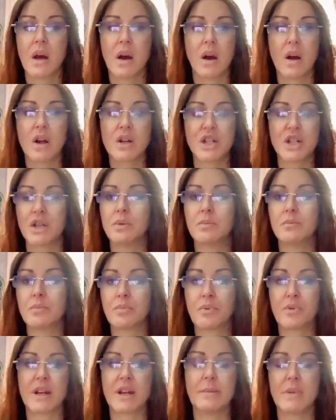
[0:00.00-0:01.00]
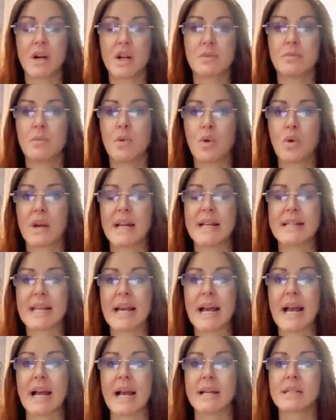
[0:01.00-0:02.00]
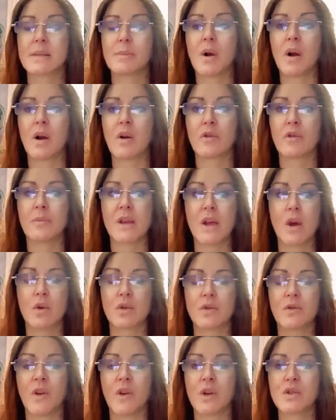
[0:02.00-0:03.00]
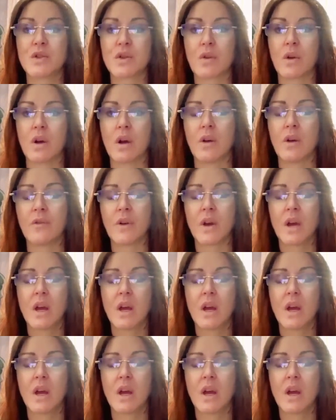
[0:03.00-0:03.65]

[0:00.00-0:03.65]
Archie pretty much more or less has, apart from the odd photograph,